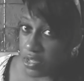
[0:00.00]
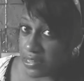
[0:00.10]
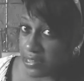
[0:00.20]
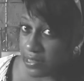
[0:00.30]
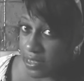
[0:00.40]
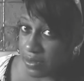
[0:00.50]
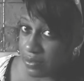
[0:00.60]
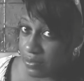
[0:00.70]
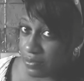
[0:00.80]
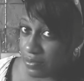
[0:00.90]
long as it's not
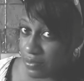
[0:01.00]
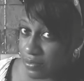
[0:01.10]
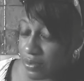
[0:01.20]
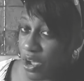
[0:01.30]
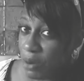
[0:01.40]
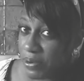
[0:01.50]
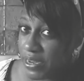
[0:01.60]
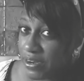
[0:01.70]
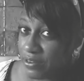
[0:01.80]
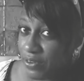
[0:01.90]

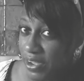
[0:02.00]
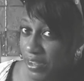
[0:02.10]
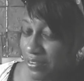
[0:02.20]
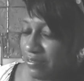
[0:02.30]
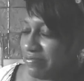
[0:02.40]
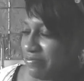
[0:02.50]
carbonated, right?